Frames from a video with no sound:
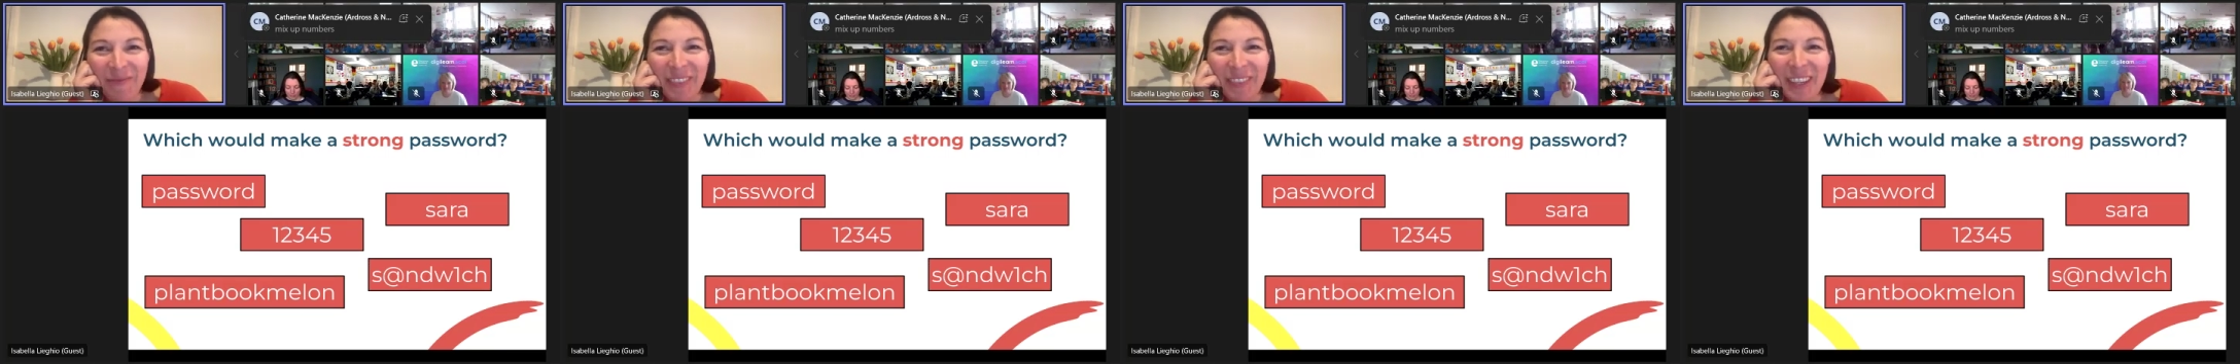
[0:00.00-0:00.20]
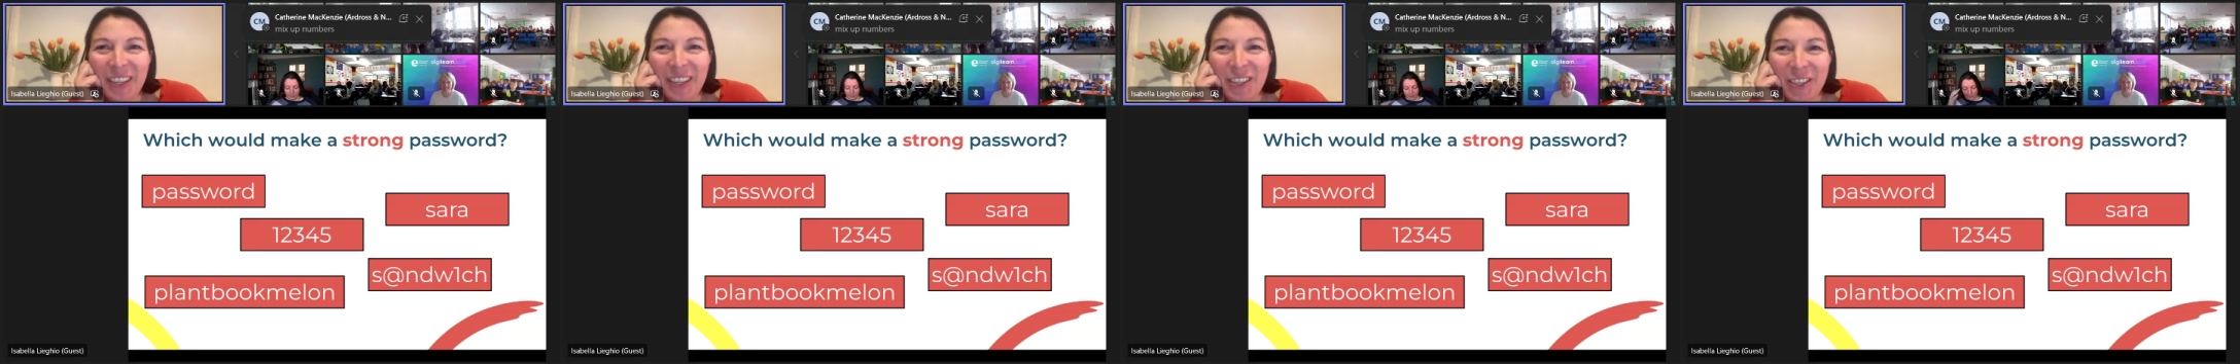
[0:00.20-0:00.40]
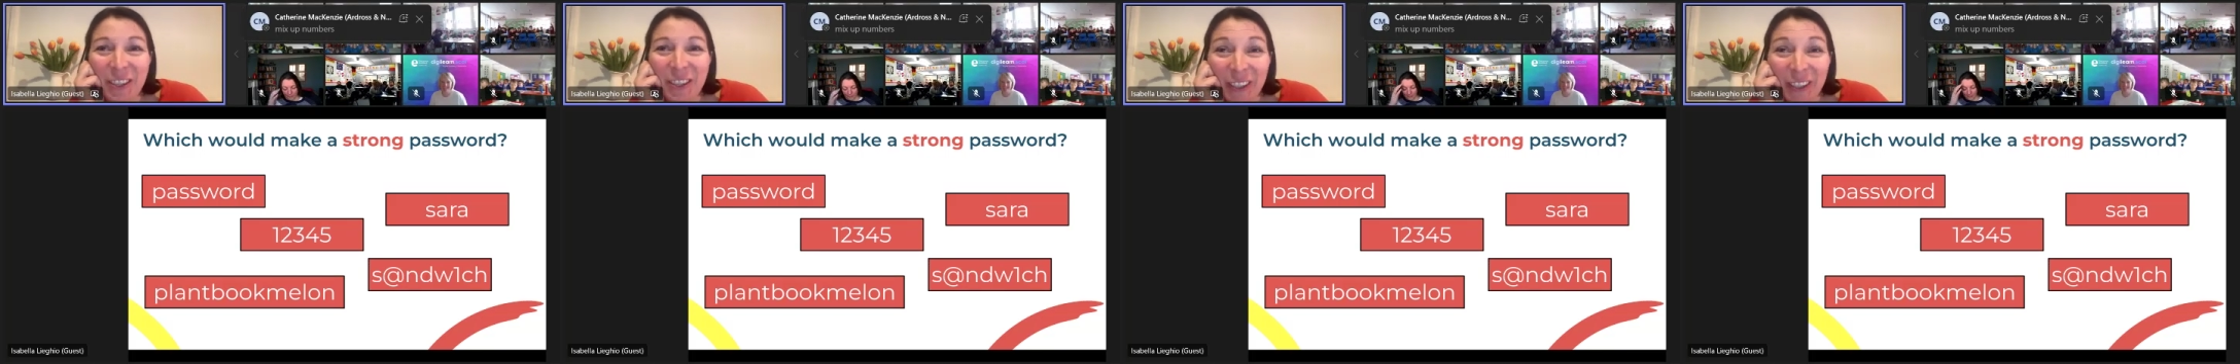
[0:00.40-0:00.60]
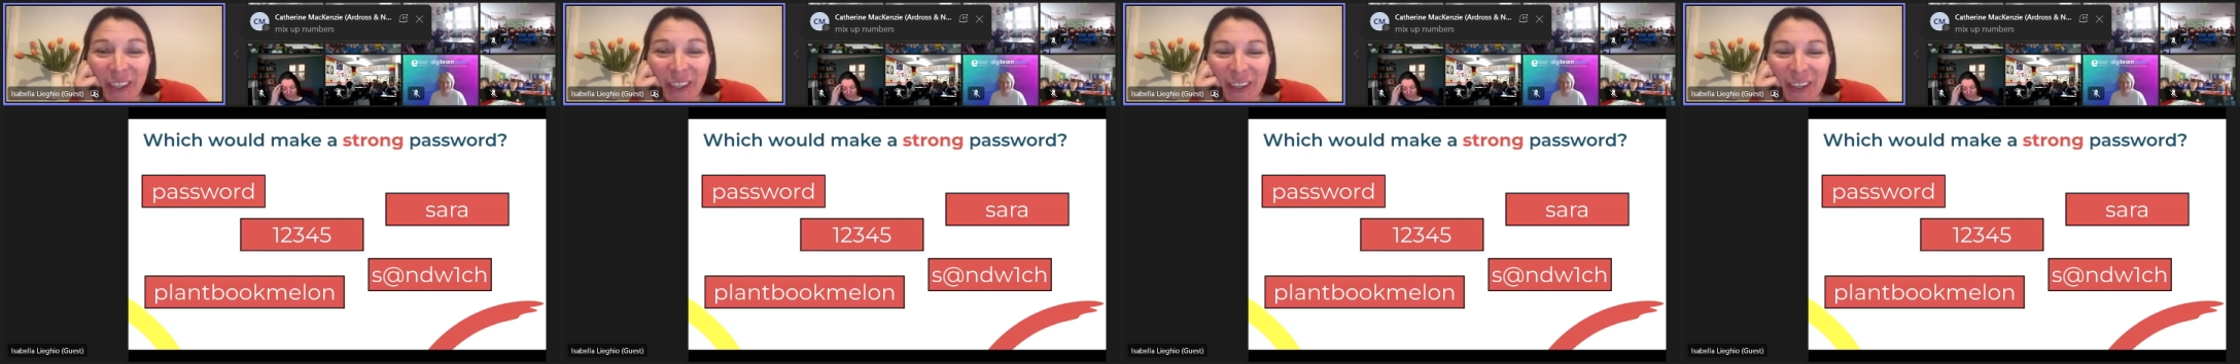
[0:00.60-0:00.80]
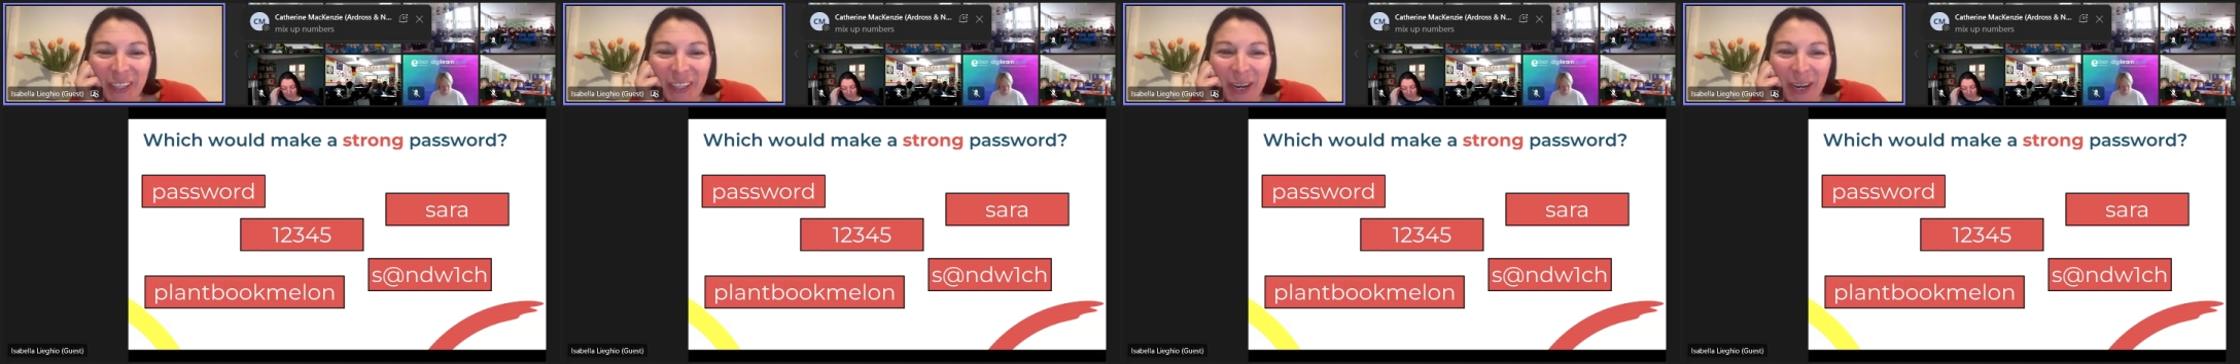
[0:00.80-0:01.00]
because you
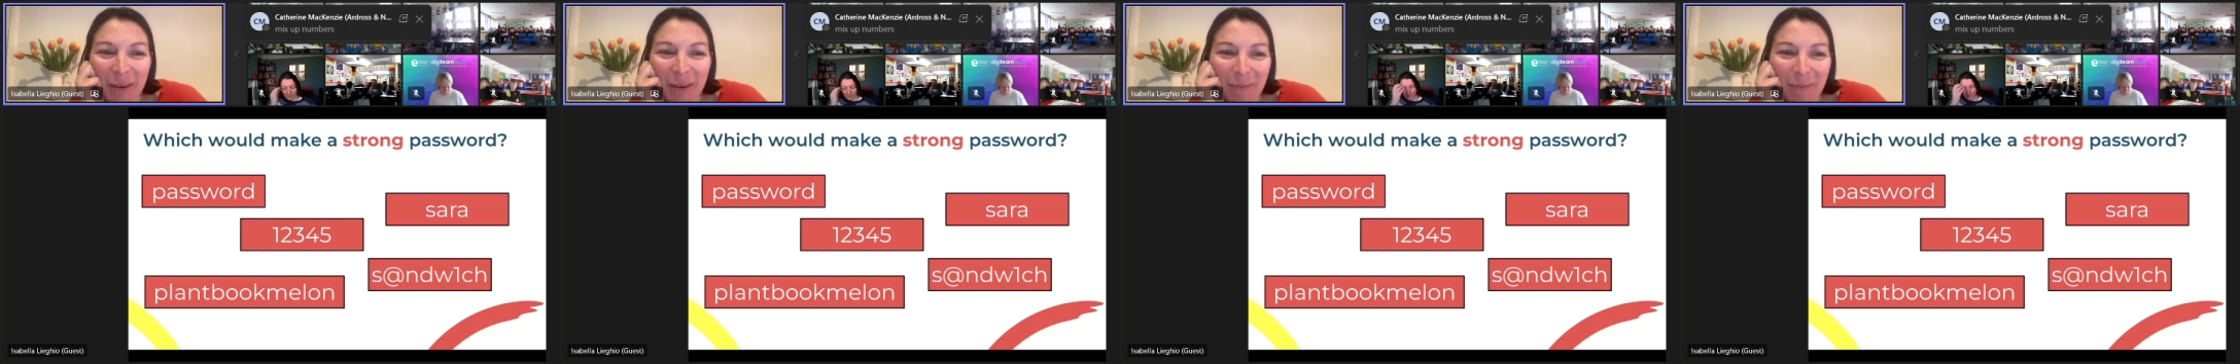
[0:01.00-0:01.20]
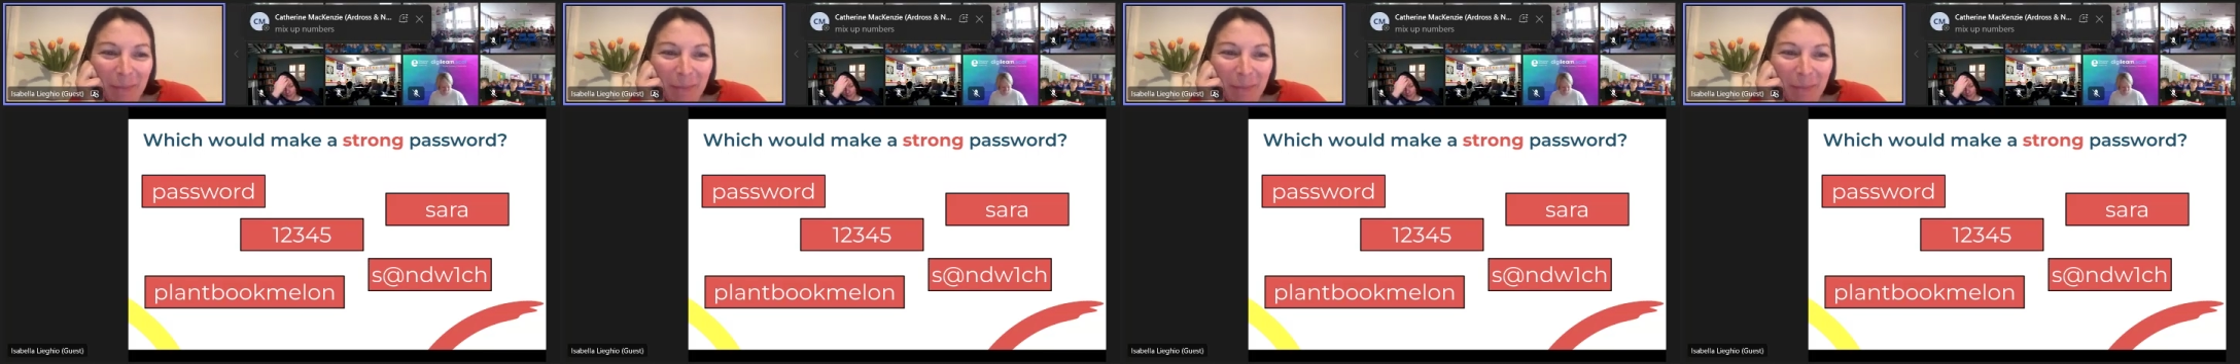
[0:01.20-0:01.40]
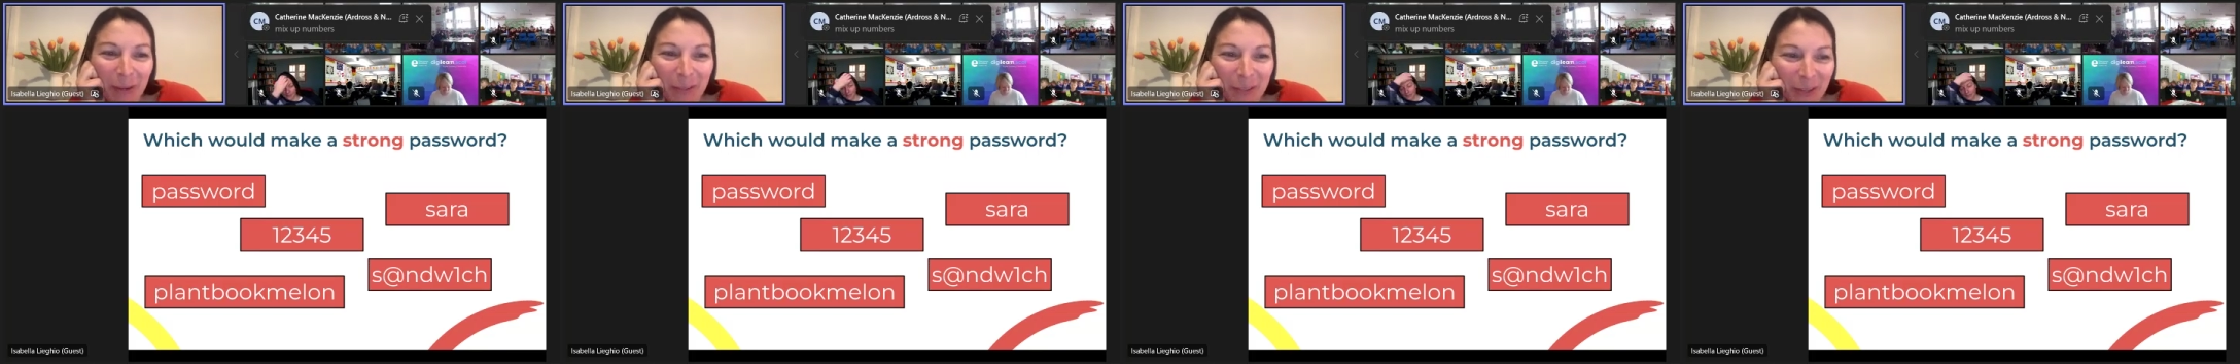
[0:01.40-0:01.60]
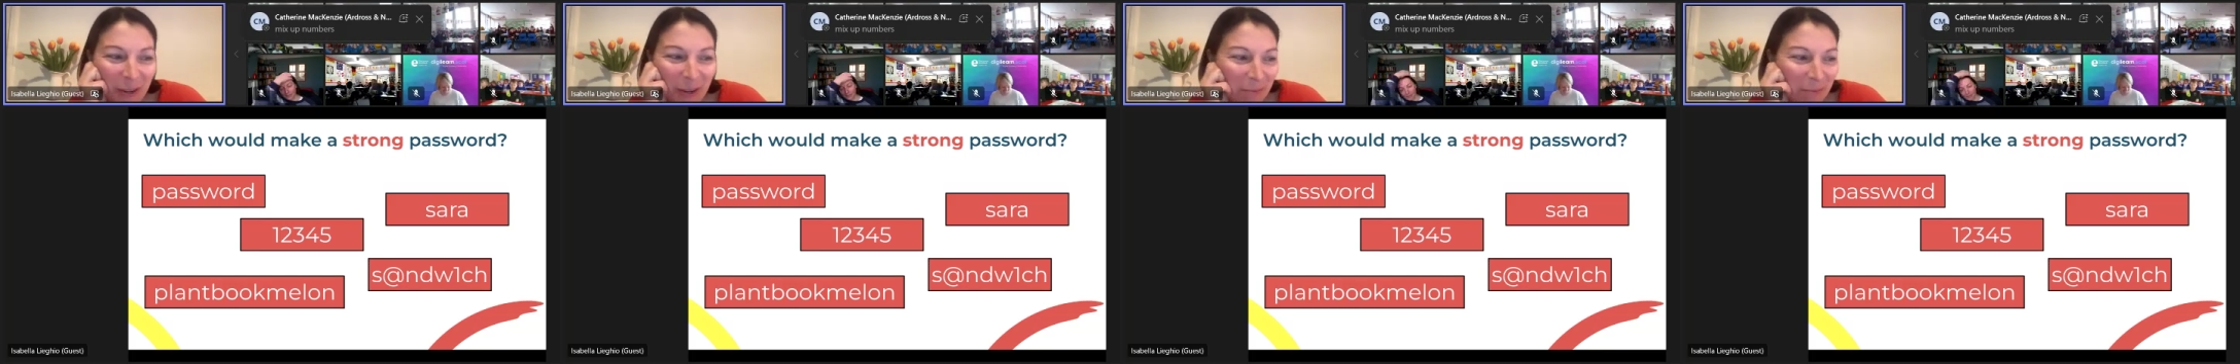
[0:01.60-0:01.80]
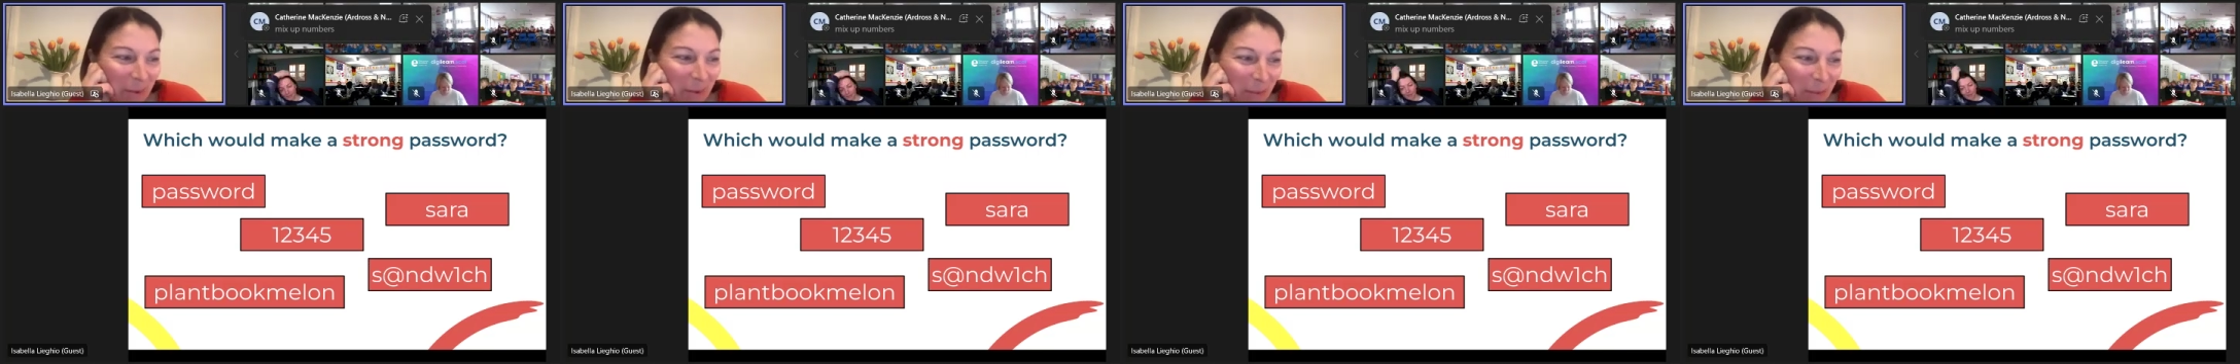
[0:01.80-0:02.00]
can look up the most common